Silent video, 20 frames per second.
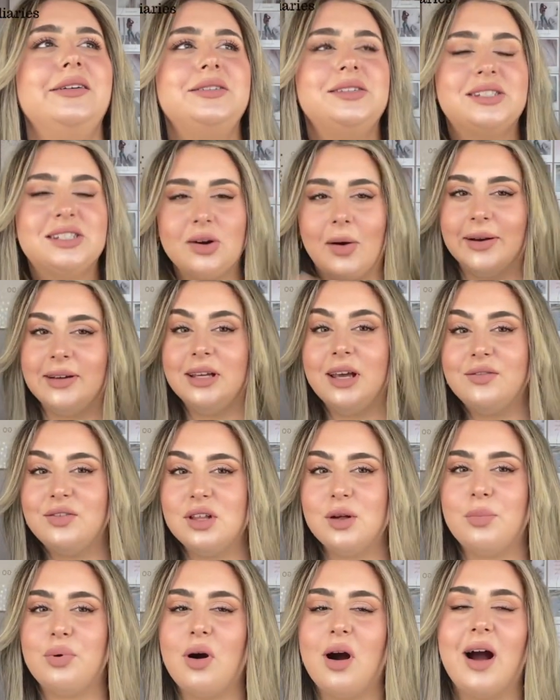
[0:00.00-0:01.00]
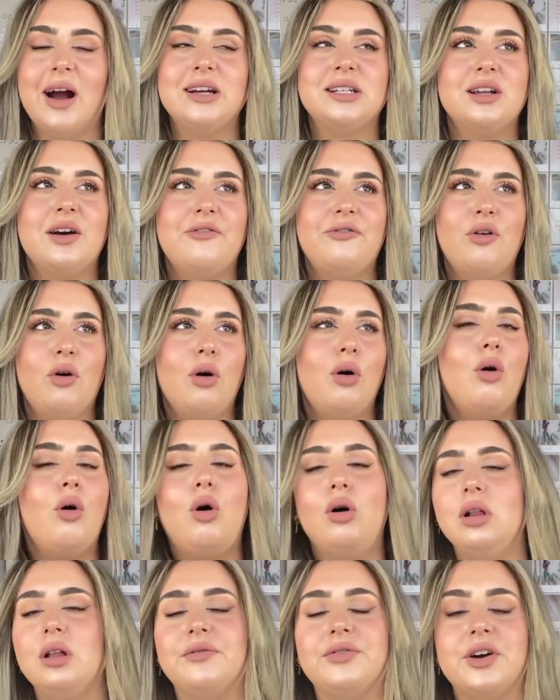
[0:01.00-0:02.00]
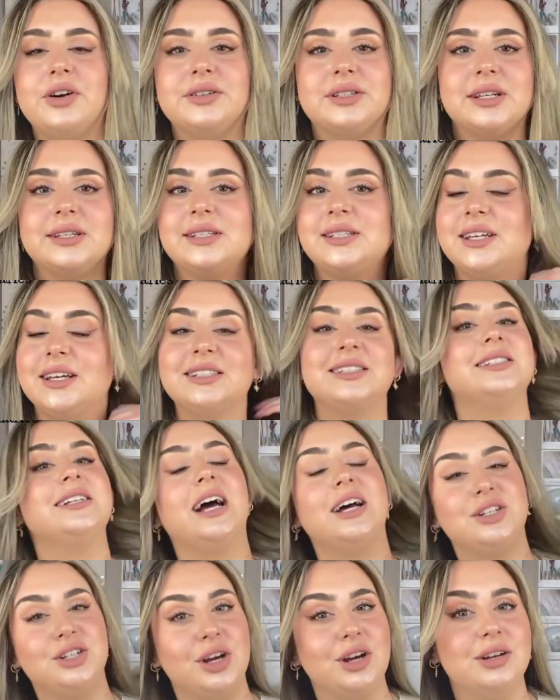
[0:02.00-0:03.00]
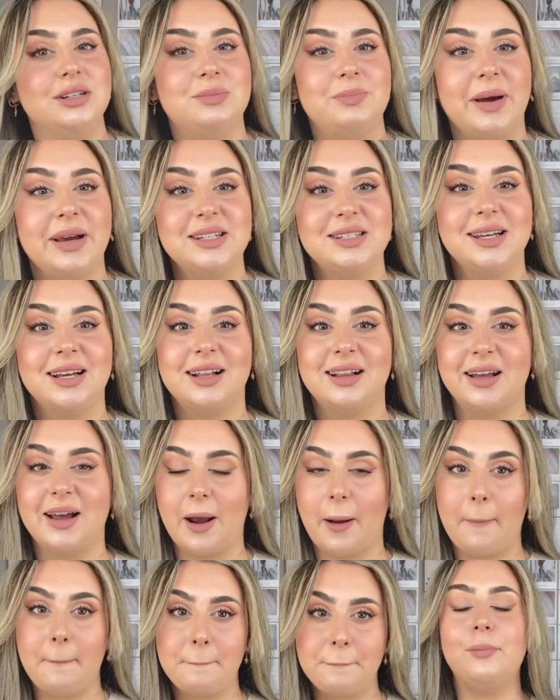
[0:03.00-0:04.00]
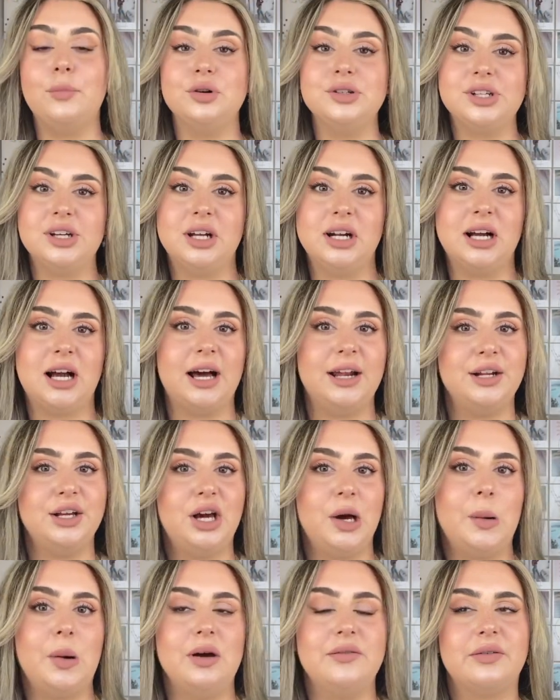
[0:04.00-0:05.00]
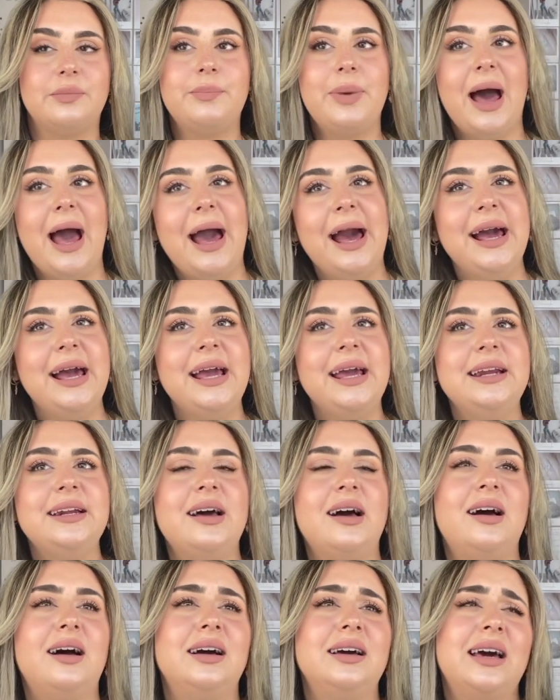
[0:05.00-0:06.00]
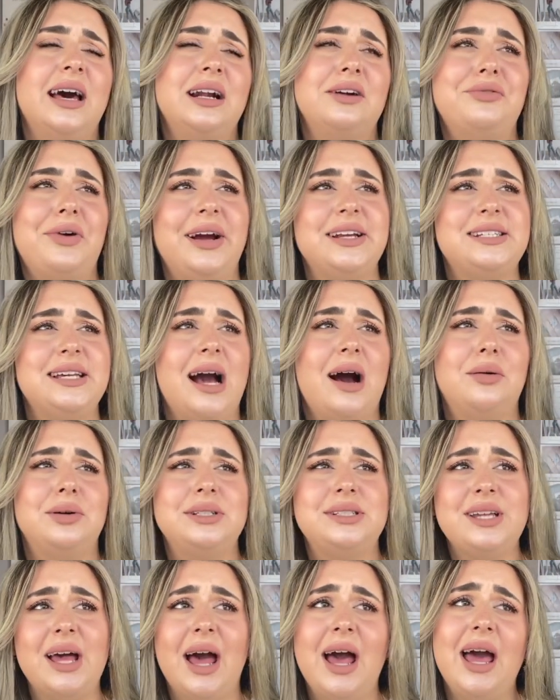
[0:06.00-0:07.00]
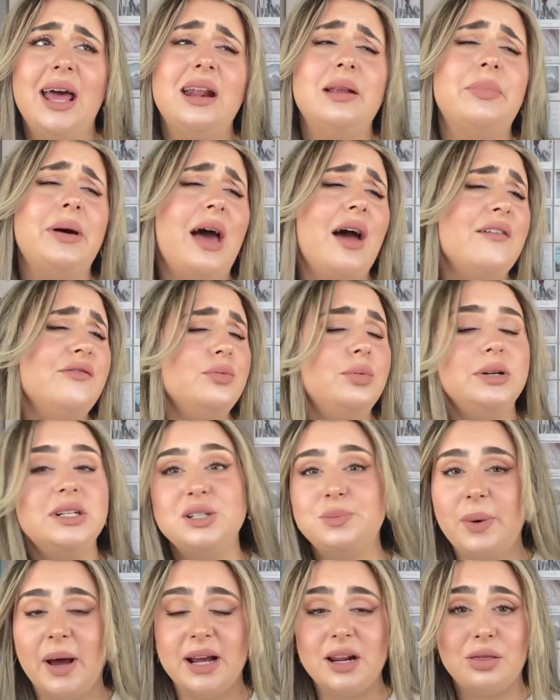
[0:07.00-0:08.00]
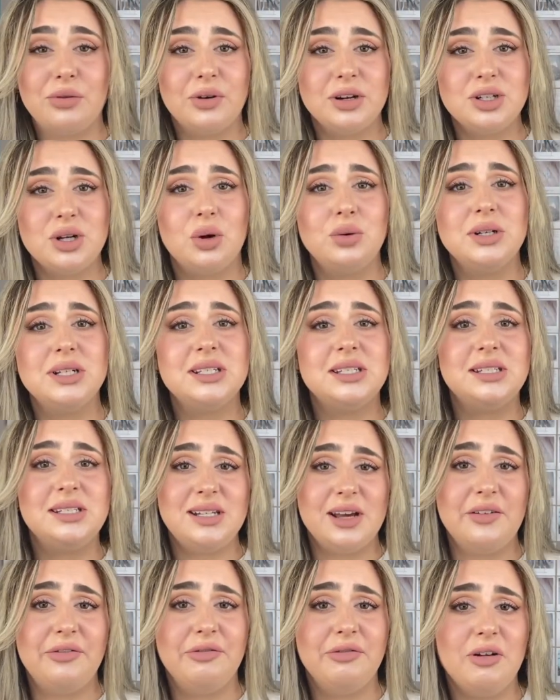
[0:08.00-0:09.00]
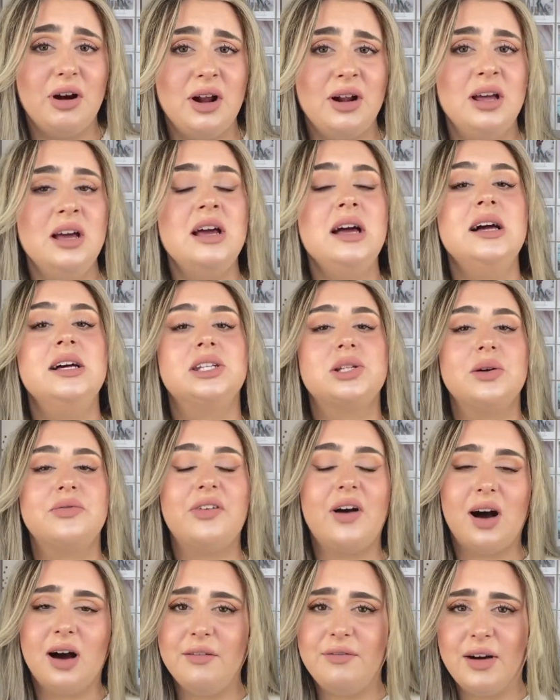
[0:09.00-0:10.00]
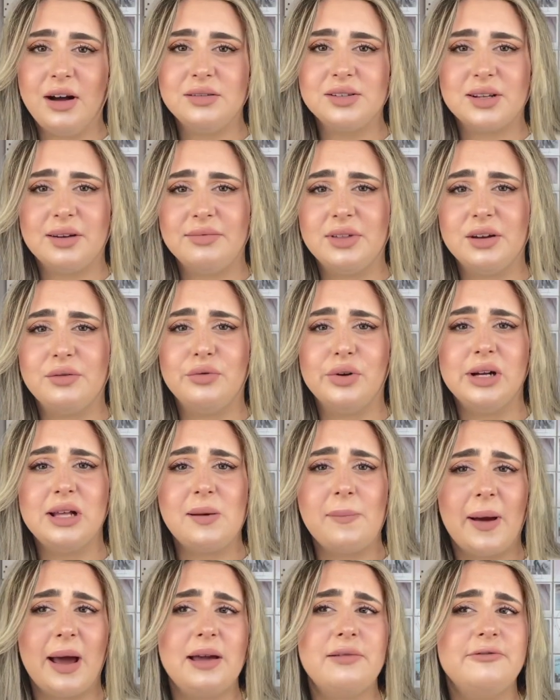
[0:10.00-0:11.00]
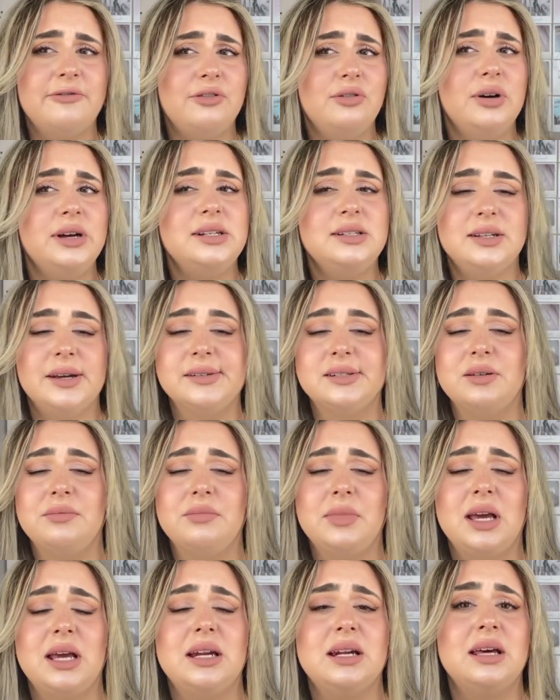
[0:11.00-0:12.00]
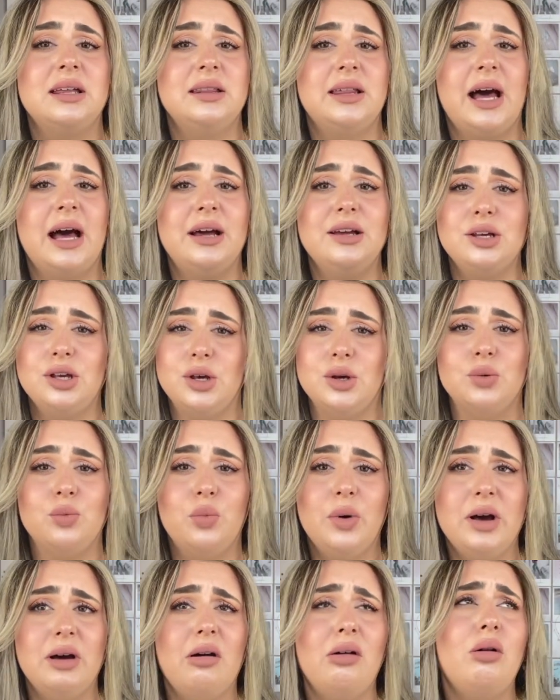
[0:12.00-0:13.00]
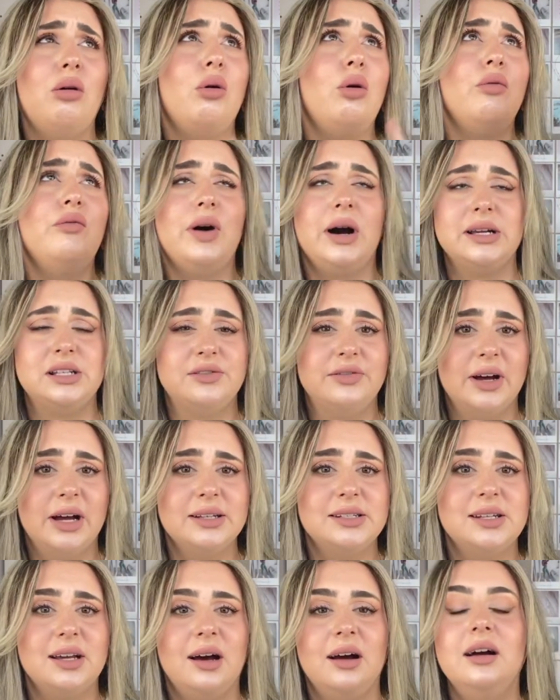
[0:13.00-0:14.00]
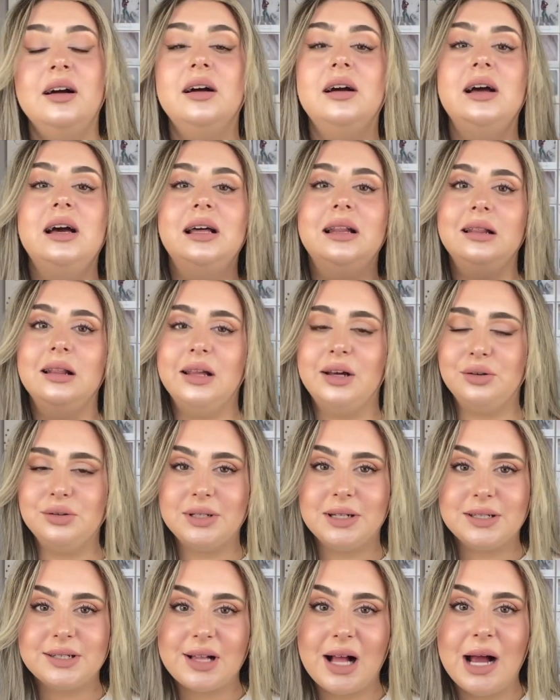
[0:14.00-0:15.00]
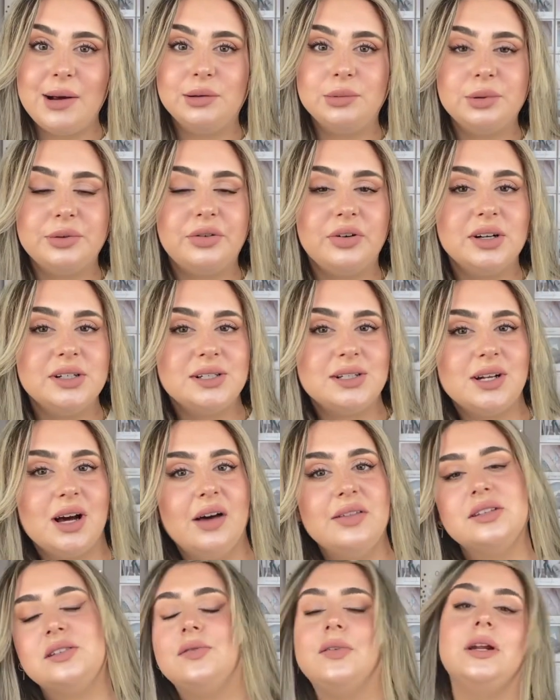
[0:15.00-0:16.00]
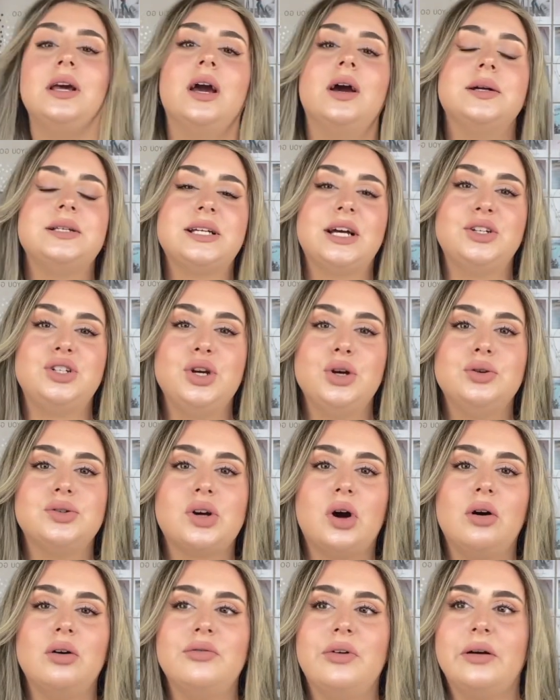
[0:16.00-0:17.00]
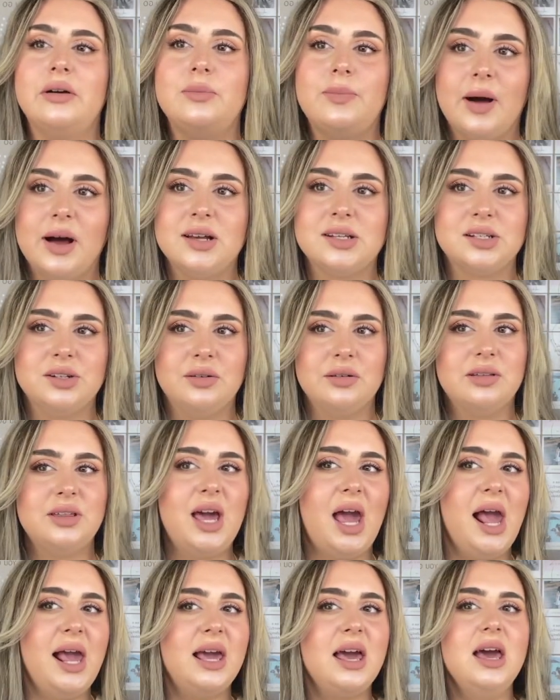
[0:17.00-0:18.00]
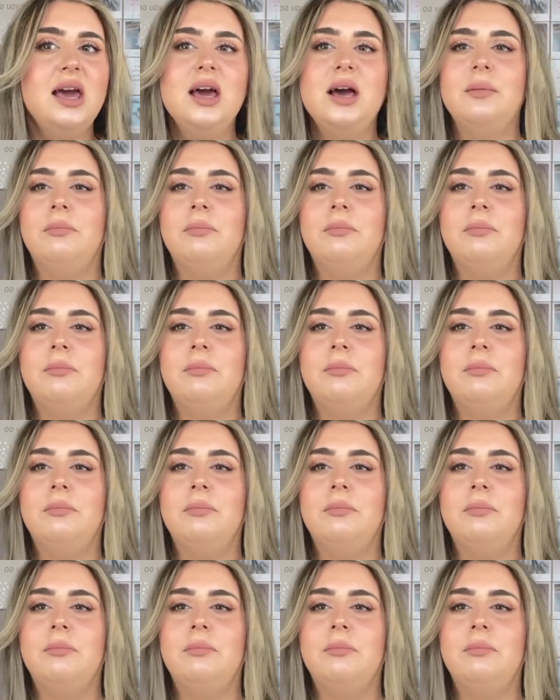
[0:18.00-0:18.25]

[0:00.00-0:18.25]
So I can give you the price for all of those six tattoos, basically. I'm also going to kind of go over pain, kind of rate it out of 10, but everybody's pain threshold is different. So if I found something really painful, it doesn't mean that you will, or vice versa. Little disclaimer before I start this video, tattoos are a very personal thing.